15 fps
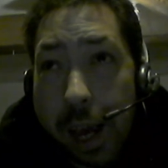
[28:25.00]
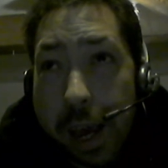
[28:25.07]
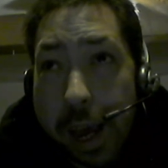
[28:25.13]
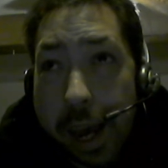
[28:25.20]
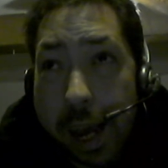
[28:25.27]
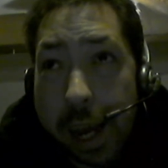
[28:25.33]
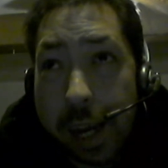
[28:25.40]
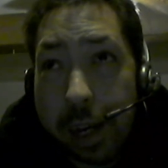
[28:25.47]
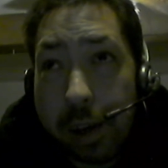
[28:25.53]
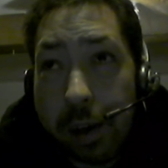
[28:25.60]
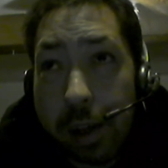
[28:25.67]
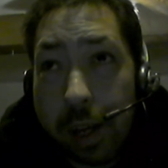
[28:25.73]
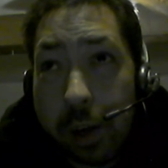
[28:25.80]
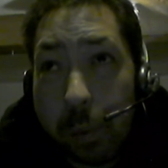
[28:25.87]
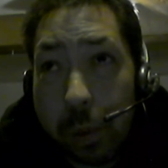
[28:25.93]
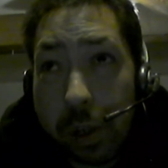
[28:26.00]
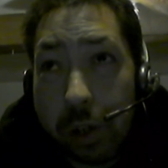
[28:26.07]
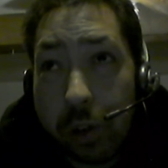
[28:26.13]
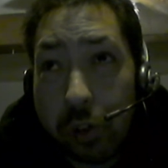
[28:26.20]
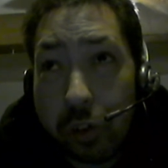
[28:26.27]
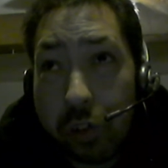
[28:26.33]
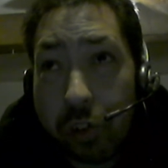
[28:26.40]
8 and
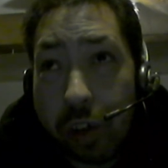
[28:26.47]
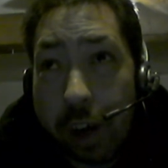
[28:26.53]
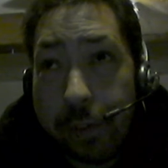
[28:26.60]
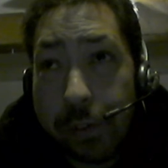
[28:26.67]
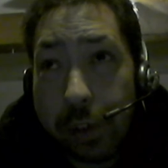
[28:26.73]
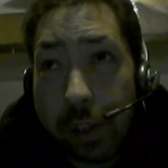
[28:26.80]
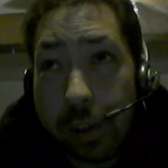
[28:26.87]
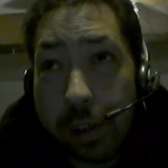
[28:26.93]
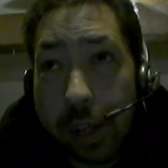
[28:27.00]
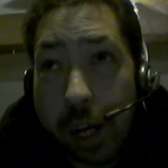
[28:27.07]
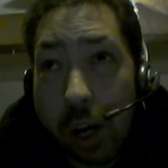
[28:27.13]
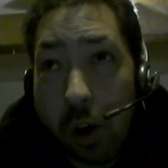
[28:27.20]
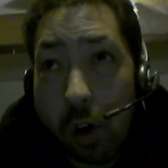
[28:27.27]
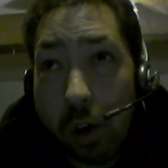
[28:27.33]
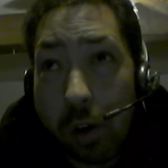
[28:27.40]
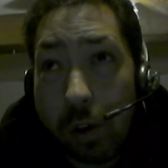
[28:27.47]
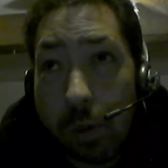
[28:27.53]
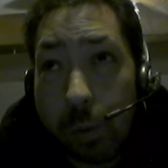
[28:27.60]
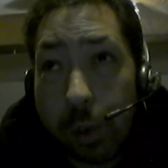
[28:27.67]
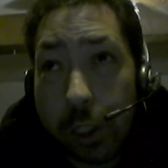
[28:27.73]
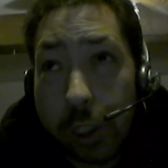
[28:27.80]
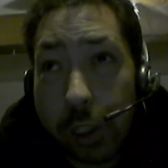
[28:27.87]
Windows 7 error,
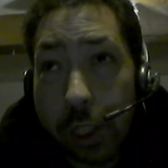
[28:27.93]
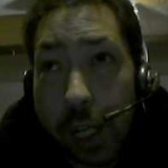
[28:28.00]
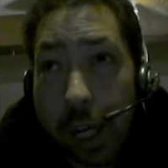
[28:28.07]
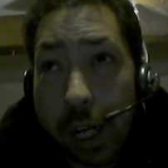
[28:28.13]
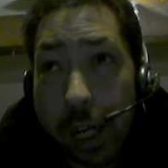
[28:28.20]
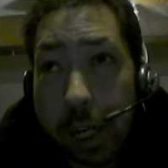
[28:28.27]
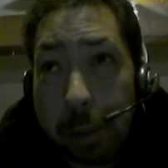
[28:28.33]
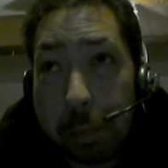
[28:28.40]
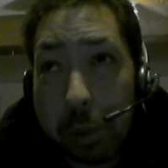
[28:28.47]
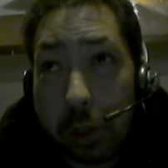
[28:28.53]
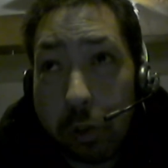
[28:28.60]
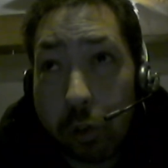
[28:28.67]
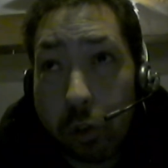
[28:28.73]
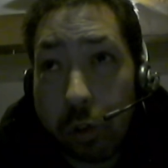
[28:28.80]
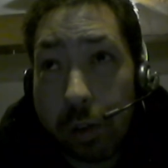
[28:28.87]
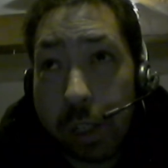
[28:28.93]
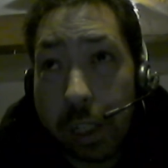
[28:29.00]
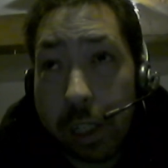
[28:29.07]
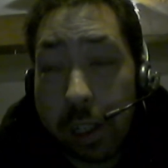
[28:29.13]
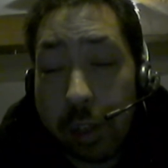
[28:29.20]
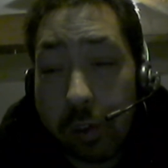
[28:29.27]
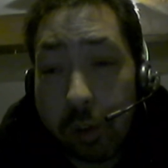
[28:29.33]
which had a blue screen
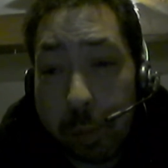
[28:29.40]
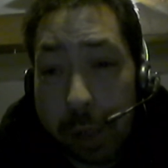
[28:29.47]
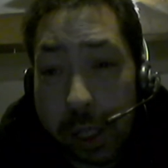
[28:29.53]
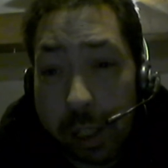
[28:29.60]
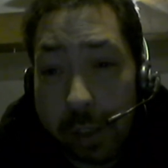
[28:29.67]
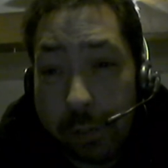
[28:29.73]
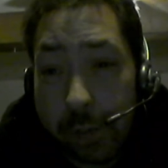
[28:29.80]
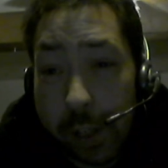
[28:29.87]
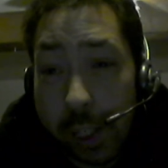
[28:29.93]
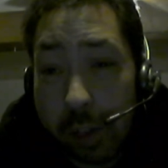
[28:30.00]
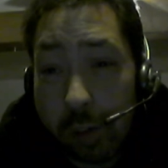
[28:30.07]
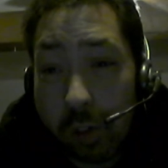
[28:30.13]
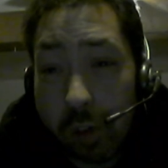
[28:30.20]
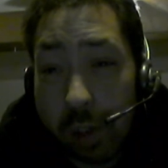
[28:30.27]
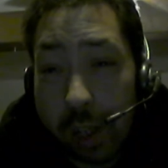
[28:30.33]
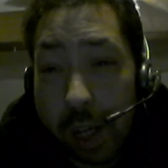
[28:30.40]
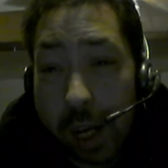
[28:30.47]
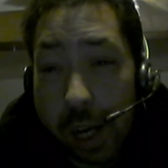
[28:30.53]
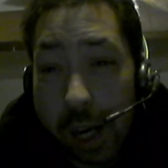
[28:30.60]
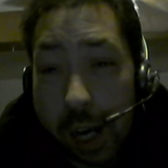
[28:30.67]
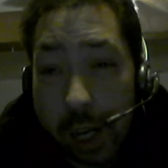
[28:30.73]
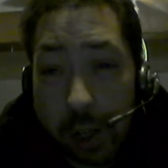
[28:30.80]
and a smiley face.
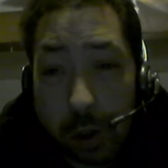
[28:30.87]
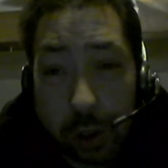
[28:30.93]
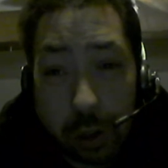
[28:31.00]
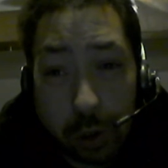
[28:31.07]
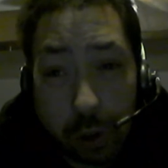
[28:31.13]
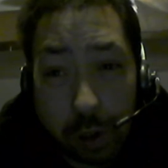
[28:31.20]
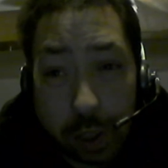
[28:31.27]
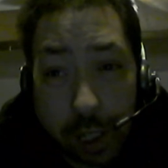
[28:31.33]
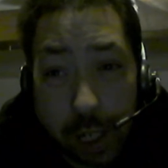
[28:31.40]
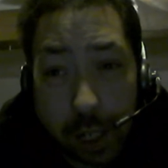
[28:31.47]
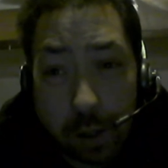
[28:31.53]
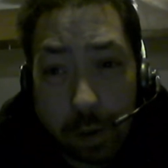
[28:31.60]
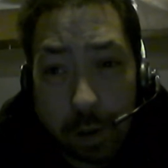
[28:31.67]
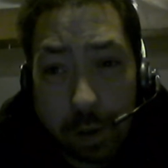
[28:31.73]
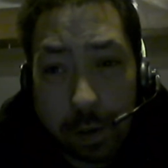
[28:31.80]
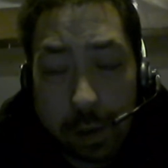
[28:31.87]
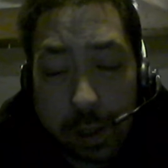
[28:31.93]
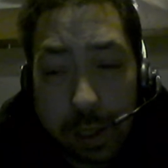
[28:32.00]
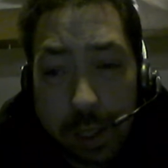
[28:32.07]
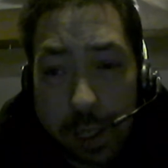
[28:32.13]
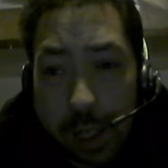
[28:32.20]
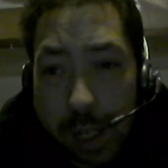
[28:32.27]
I know you know the error.
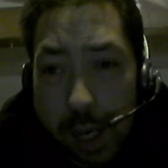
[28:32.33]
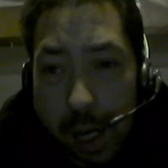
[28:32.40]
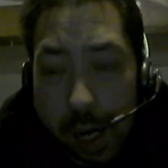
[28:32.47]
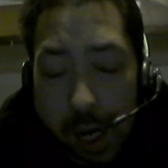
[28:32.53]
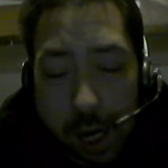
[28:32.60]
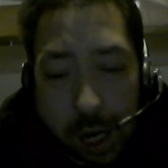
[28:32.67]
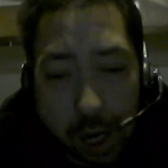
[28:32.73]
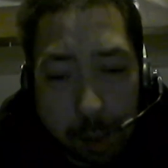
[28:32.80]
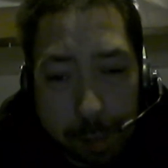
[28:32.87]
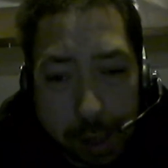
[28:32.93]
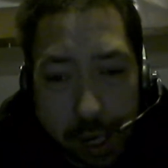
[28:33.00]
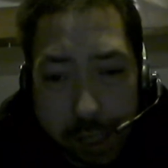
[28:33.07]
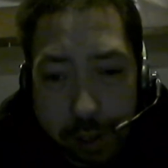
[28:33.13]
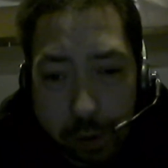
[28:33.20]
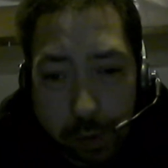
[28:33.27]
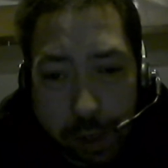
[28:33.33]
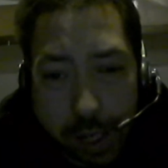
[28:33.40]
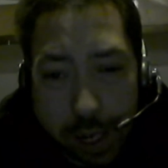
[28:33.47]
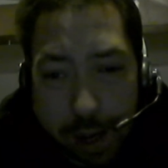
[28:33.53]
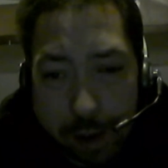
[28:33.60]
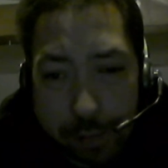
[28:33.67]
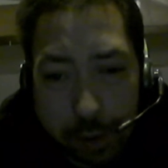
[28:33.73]
I don't
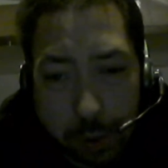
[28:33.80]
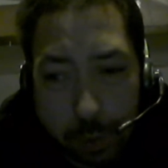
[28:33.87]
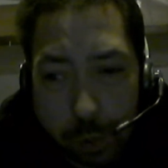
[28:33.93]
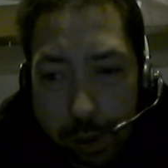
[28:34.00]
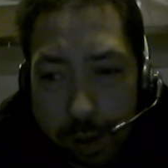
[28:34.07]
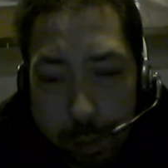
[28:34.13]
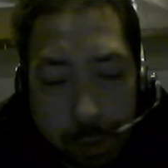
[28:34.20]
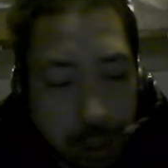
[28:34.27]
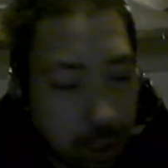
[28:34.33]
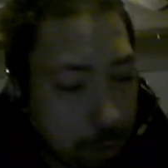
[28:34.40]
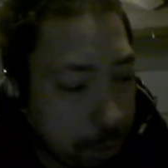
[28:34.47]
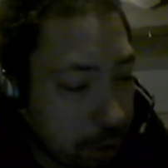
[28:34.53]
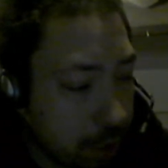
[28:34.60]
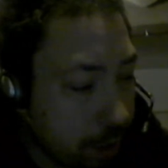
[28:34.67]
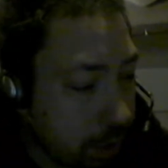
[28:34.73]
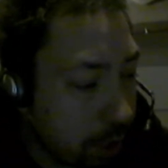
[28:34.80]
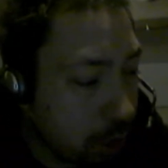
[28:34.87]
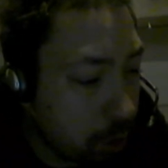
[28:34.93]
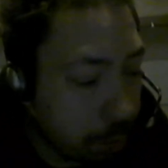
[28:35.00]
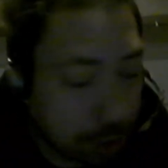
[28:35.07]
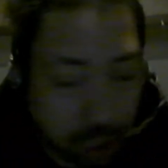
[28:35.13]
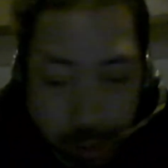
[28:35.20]
have it with me, but
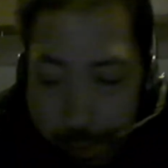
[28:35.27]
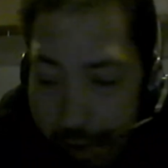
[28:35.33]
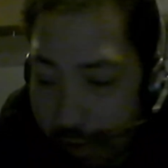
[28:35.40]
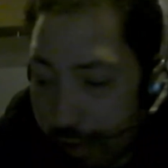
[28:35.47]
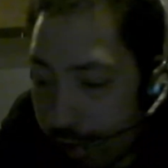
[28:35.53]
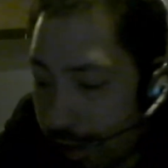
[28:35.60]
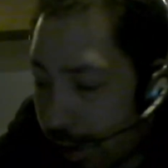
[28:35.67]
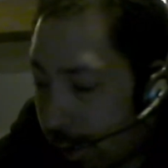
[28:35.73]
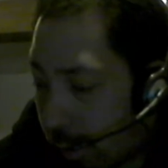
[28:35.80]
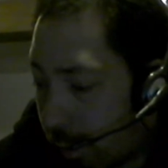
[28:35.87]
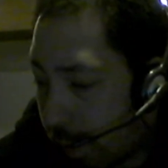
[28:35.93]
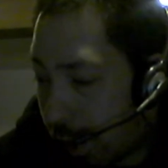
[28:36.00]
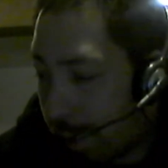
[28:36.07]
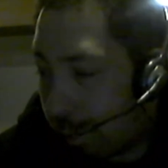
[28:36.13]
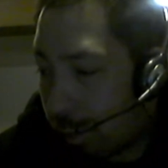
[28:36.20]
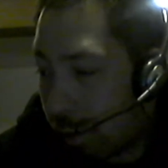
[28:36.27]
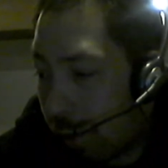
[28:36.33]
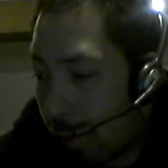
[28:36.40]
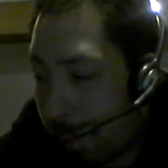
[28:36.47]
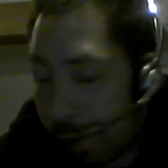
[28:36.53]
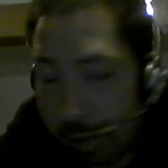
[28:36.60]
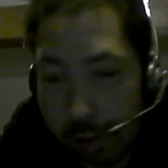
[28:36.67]
it'll be on my
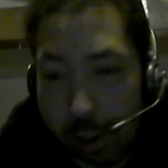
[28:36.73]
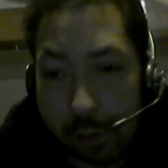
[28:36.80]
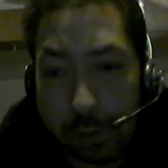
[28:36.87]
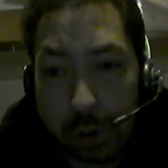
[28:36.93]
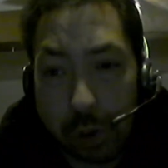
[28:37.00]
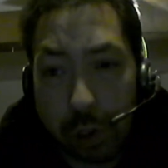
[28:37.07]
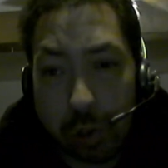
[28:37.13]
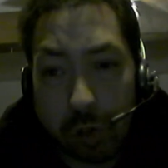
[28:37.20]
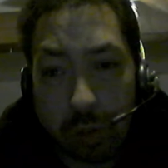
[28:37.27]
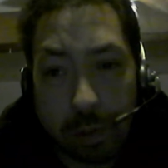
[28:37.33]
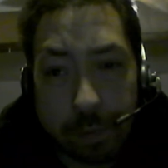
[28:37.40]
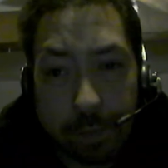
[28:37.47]
wherever my cell phone is,